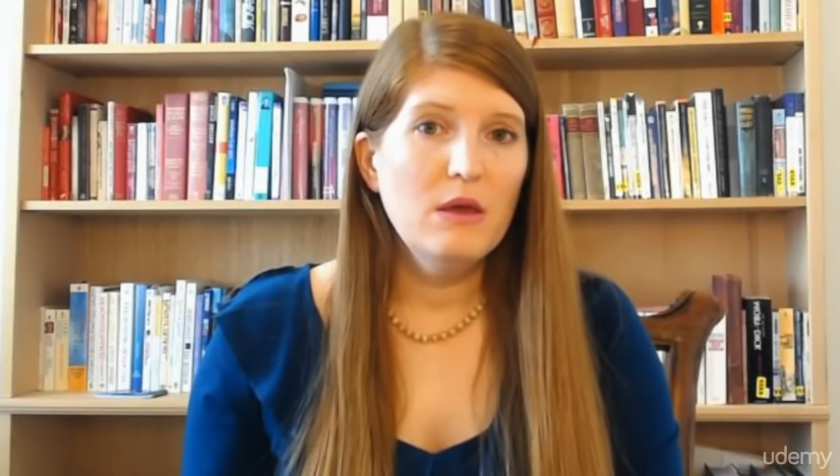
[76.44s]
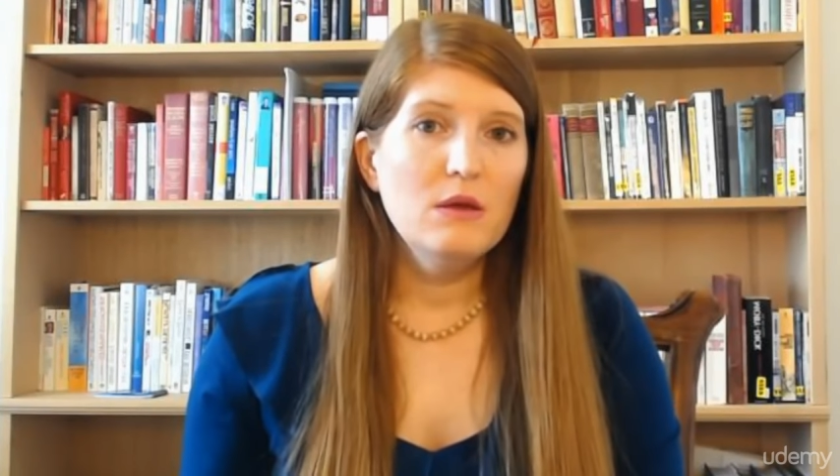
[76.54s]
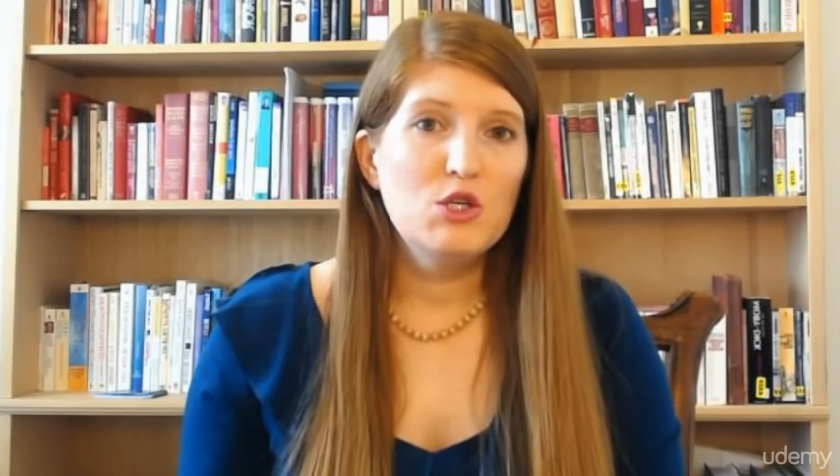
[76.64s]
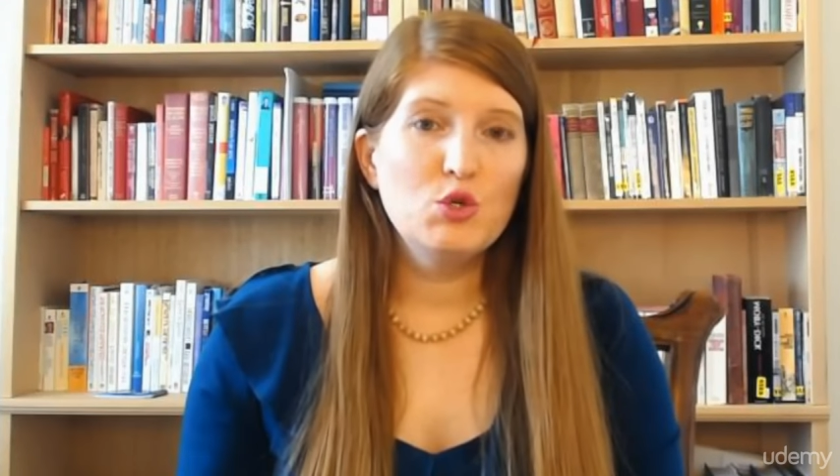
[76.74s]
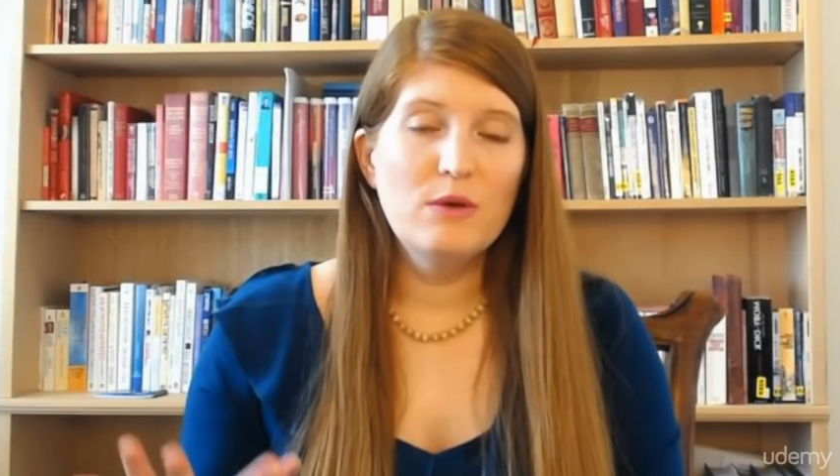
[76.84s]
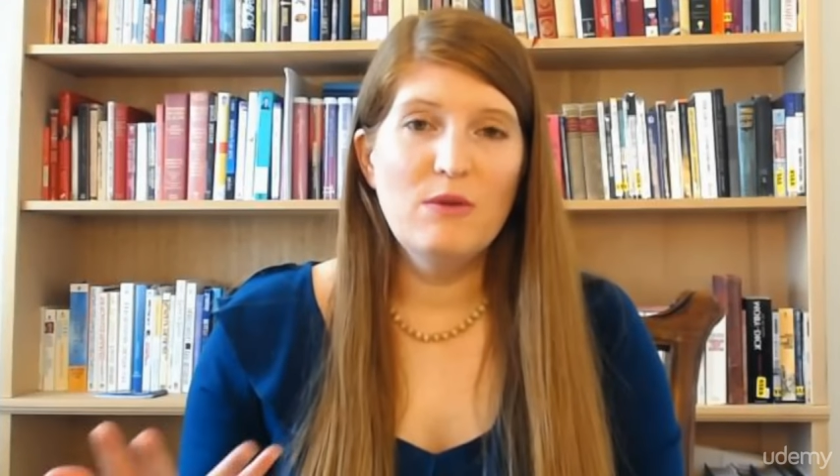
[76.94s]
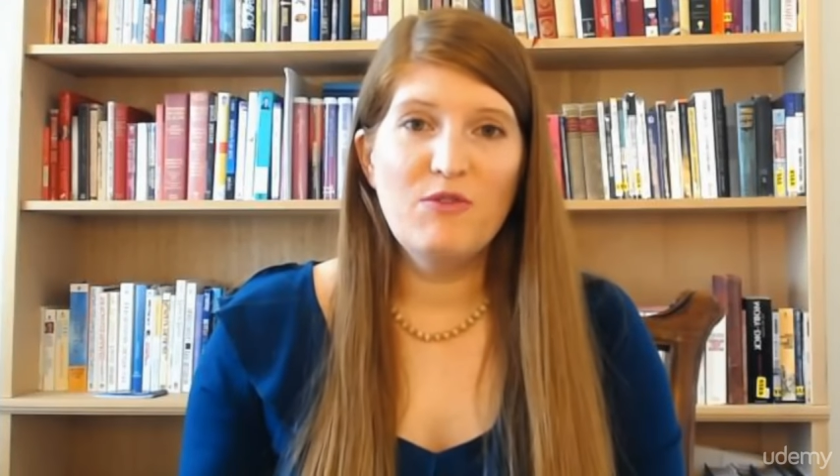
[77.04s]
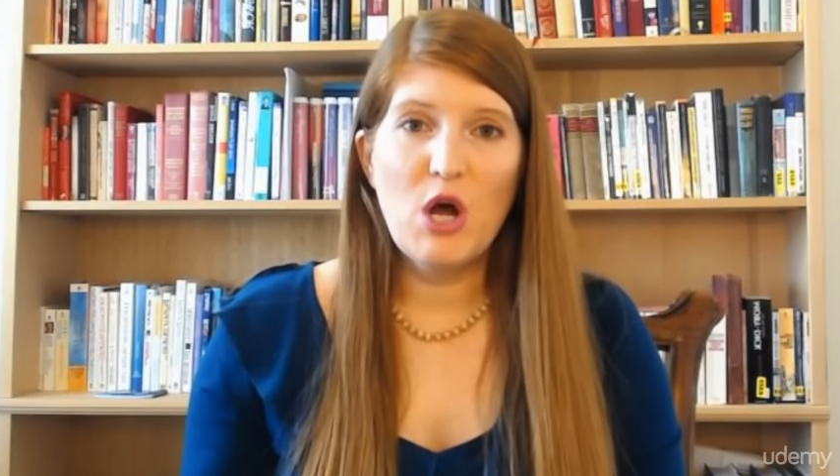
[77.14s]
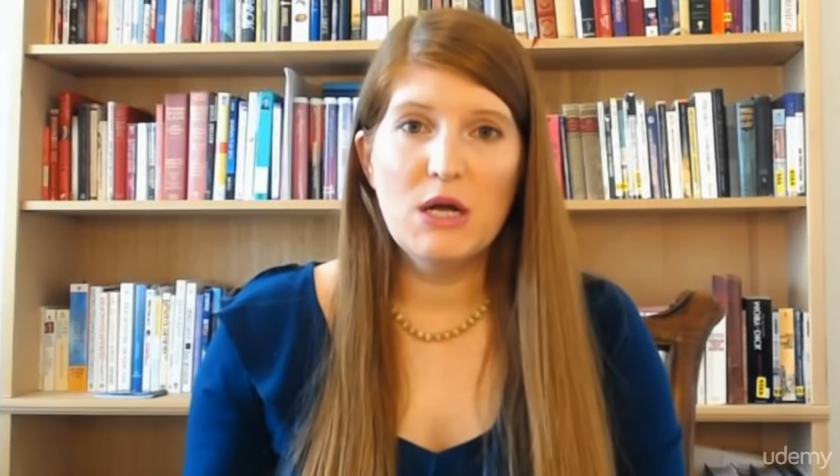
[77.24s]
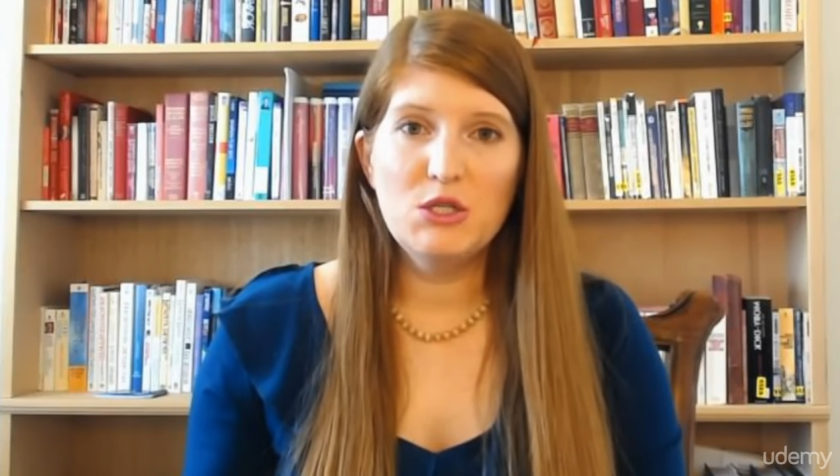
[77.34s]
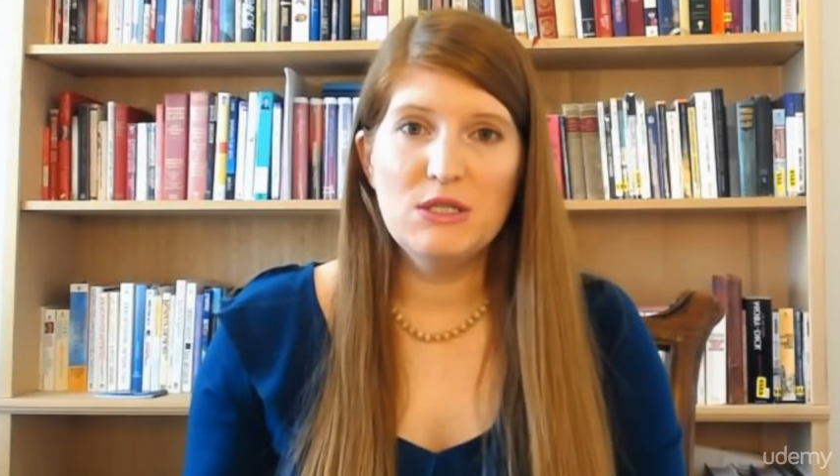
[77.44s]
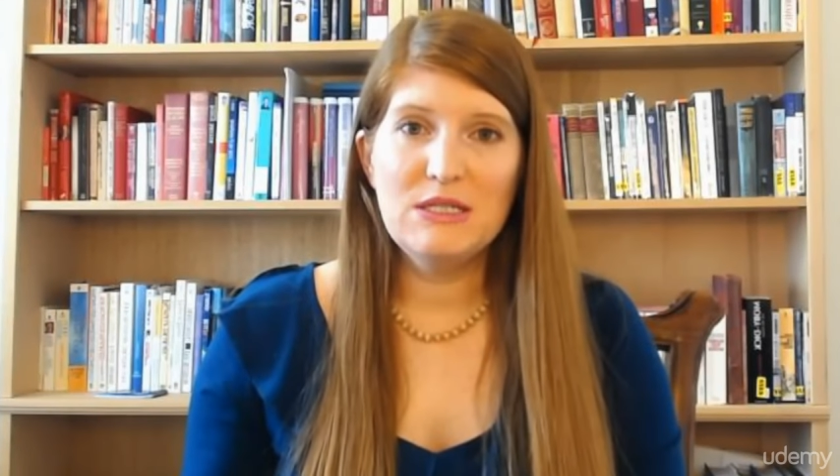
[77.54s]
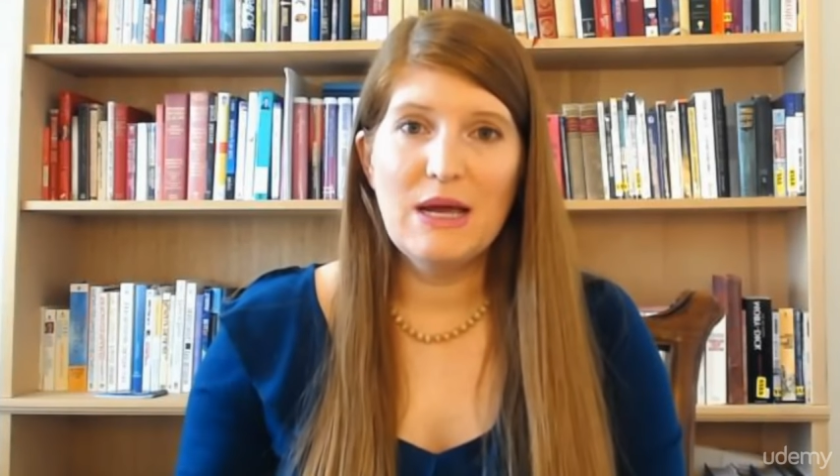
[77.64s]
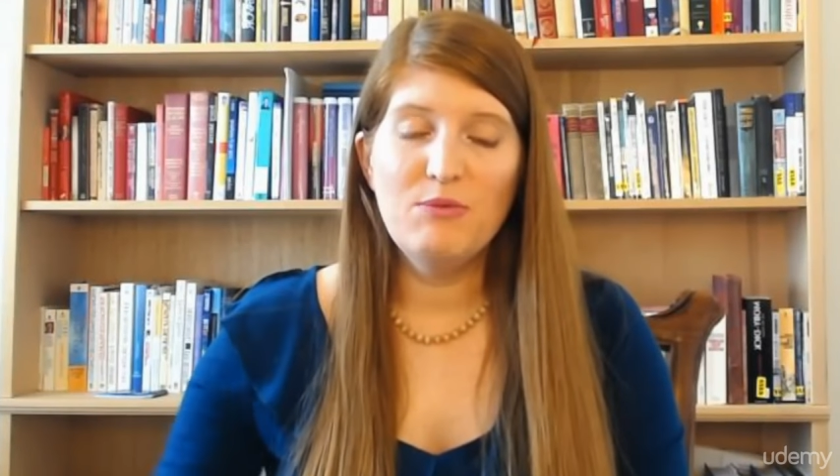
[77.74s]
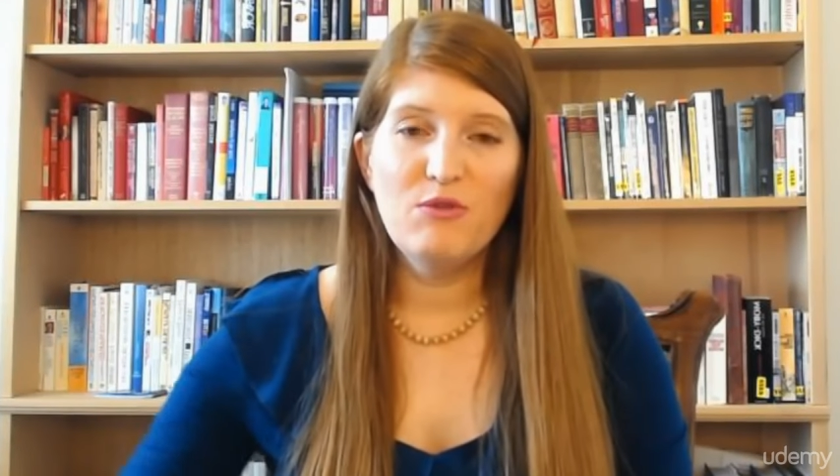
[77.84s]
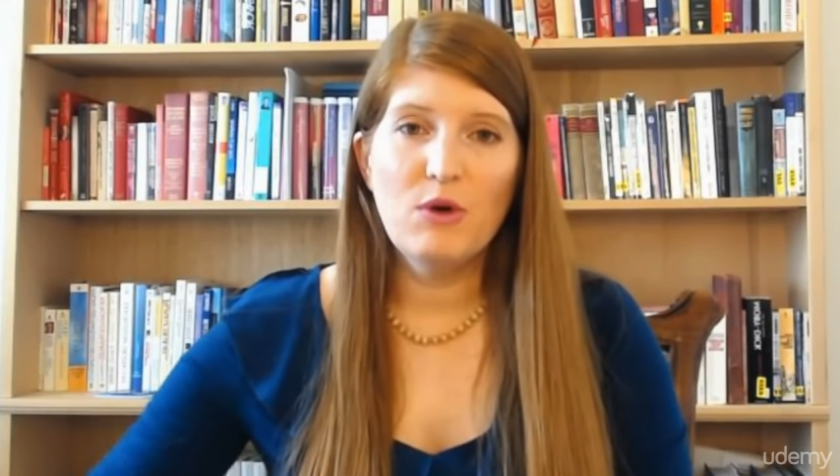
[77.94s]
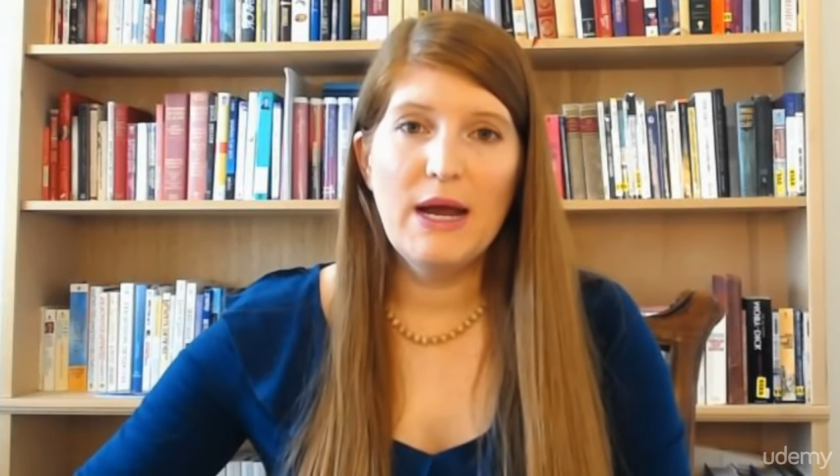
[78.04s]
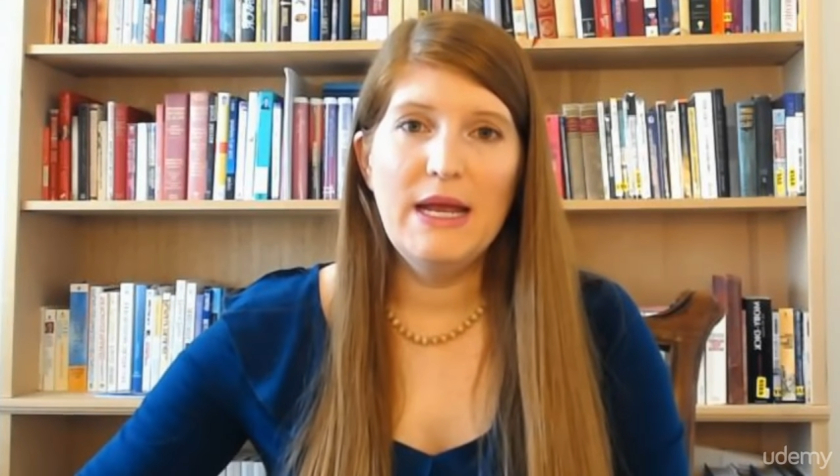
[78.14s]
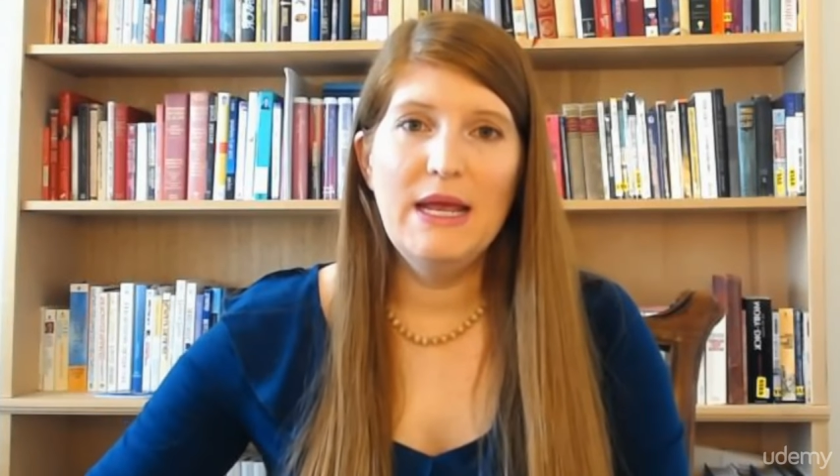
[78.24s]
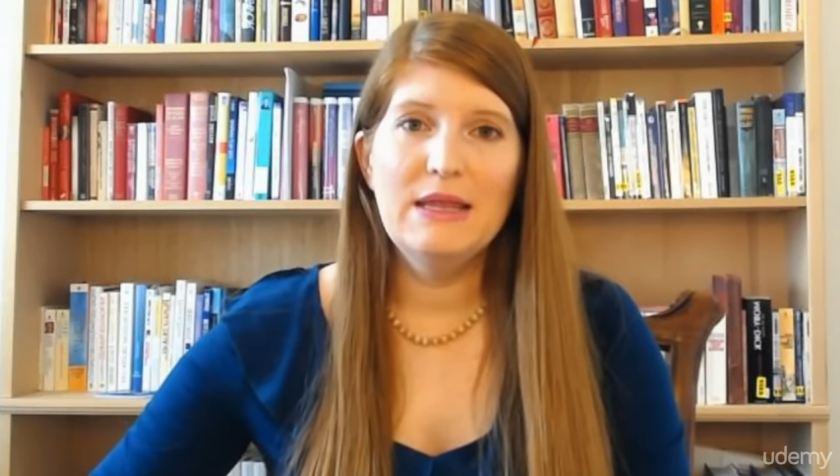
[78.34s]
stream of conscious type of
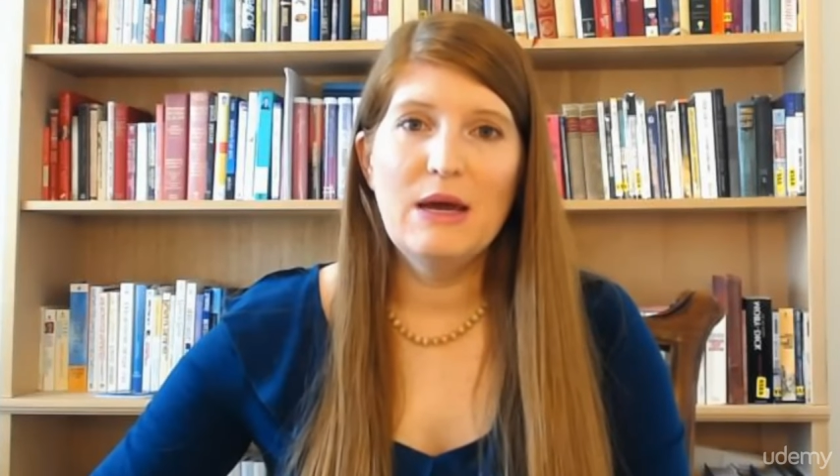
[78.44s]
writing